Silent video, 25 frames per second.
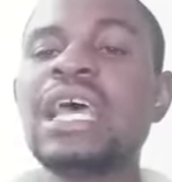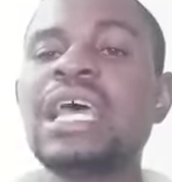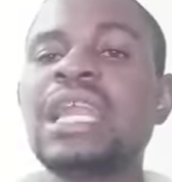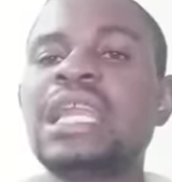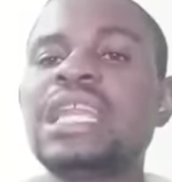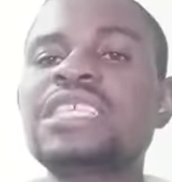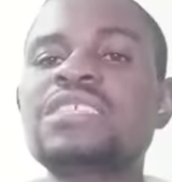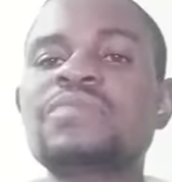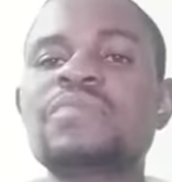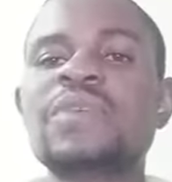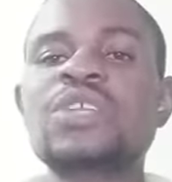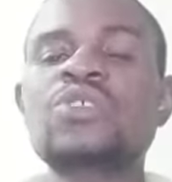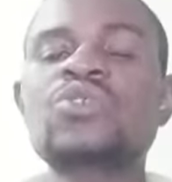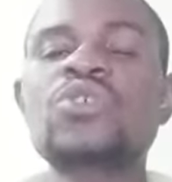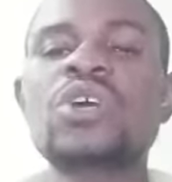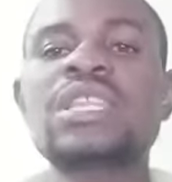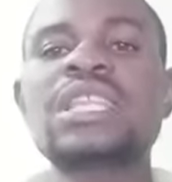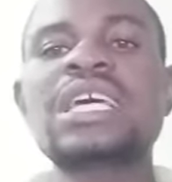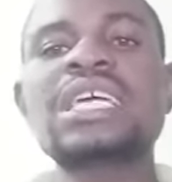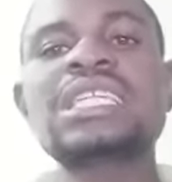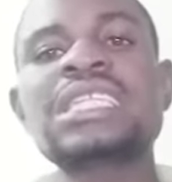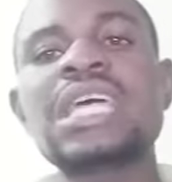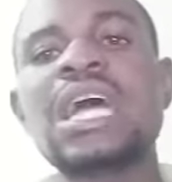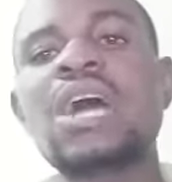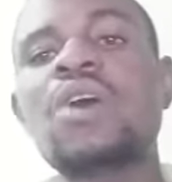Let's make sure
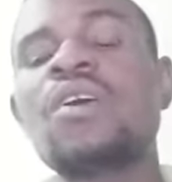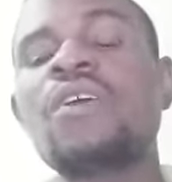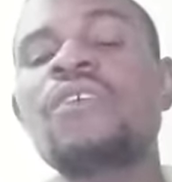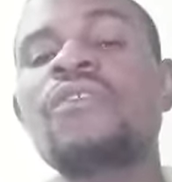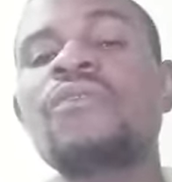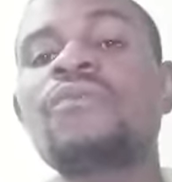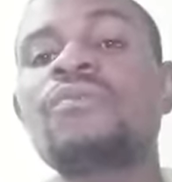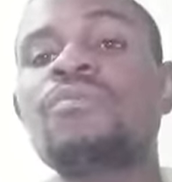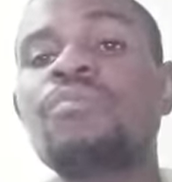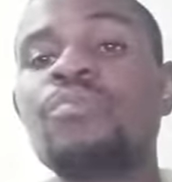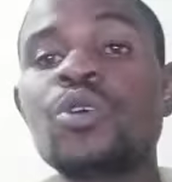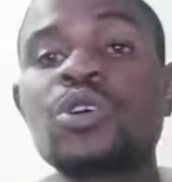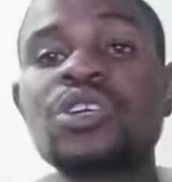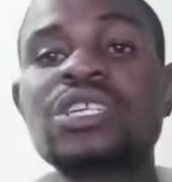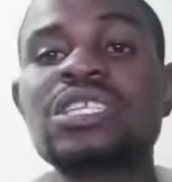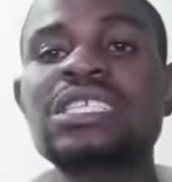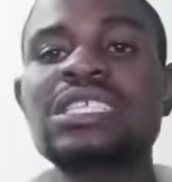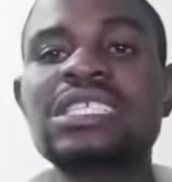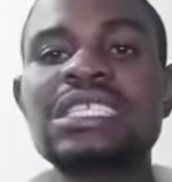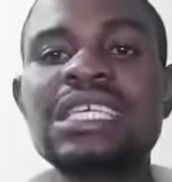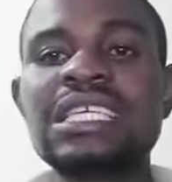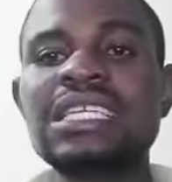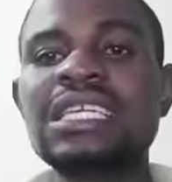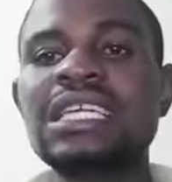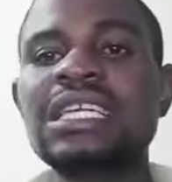that our poultry
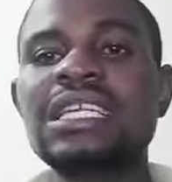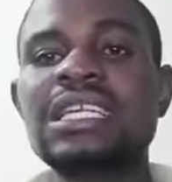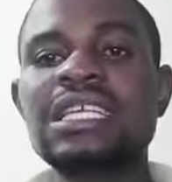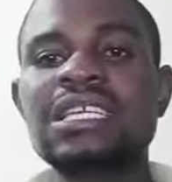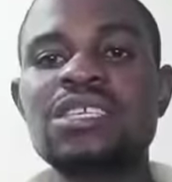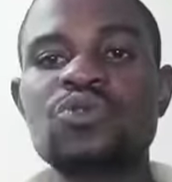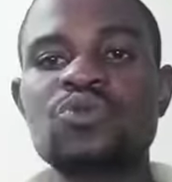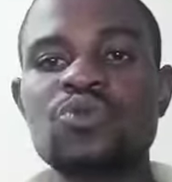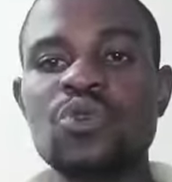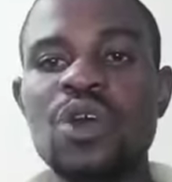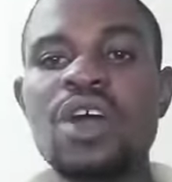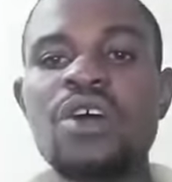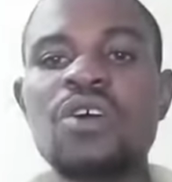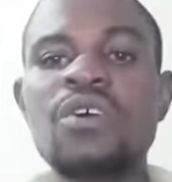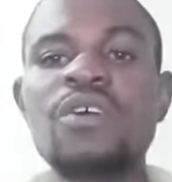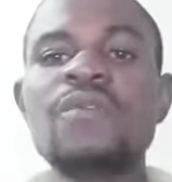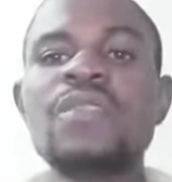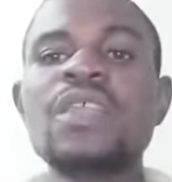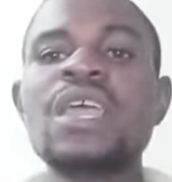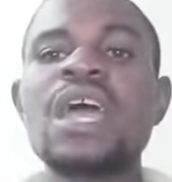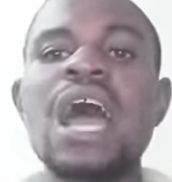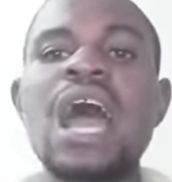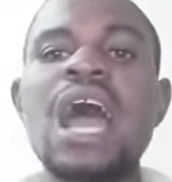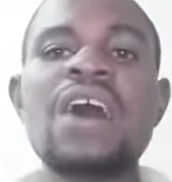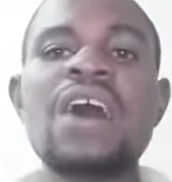section is well
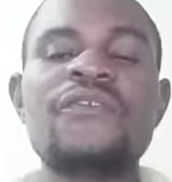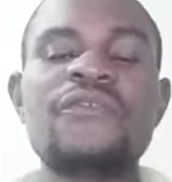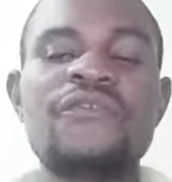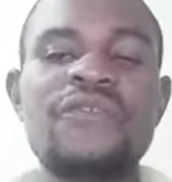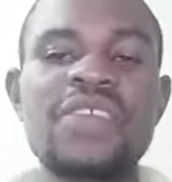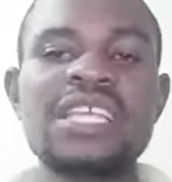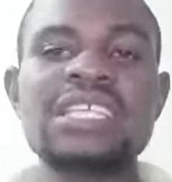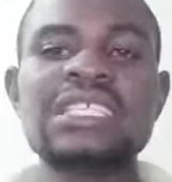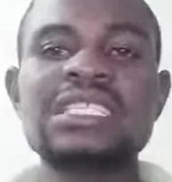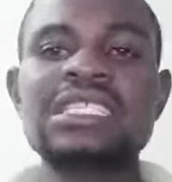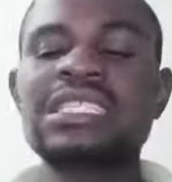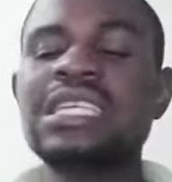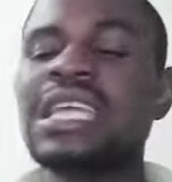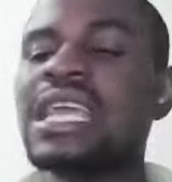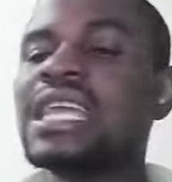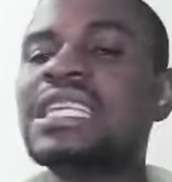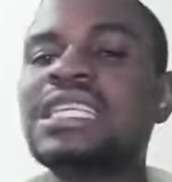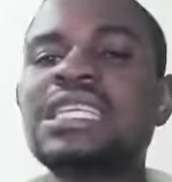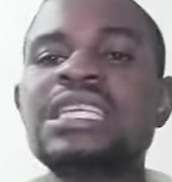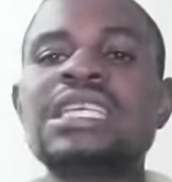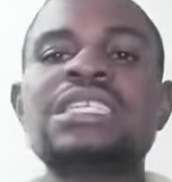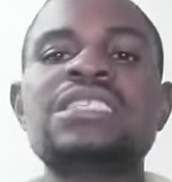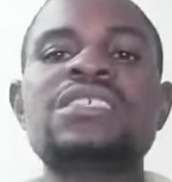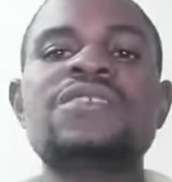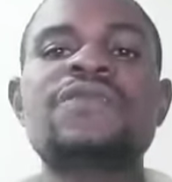fenced, and
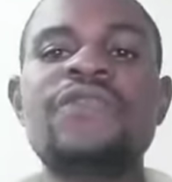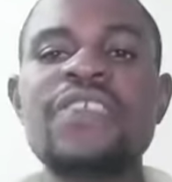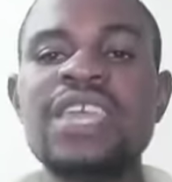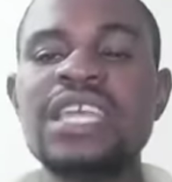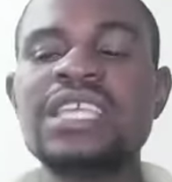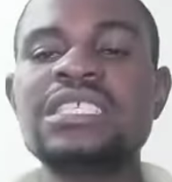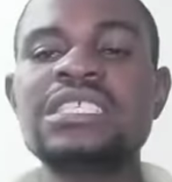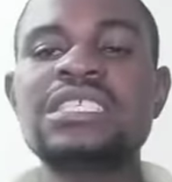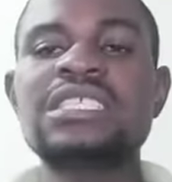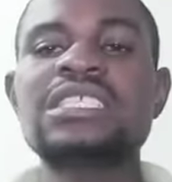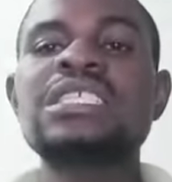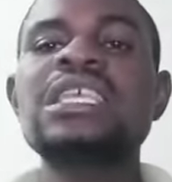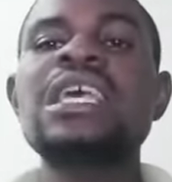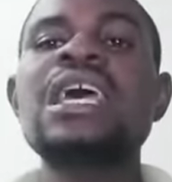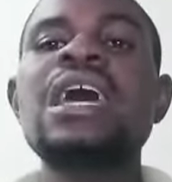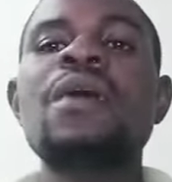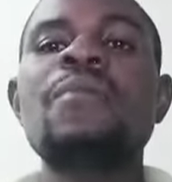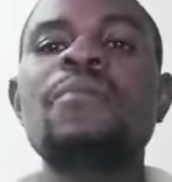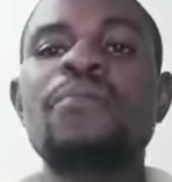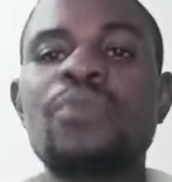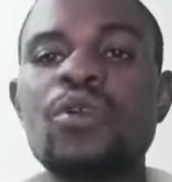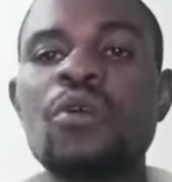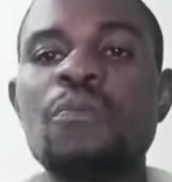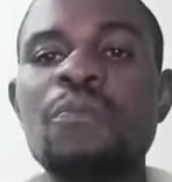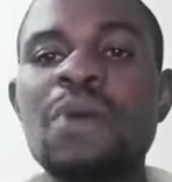it's fenced
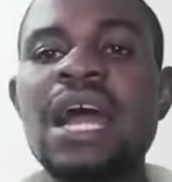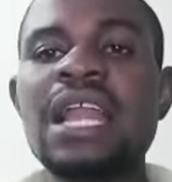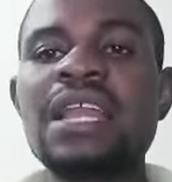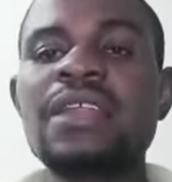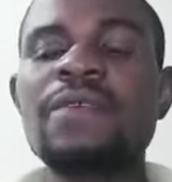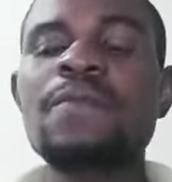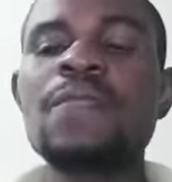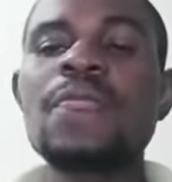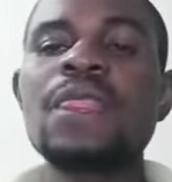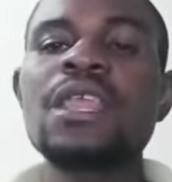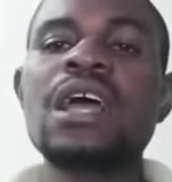properly.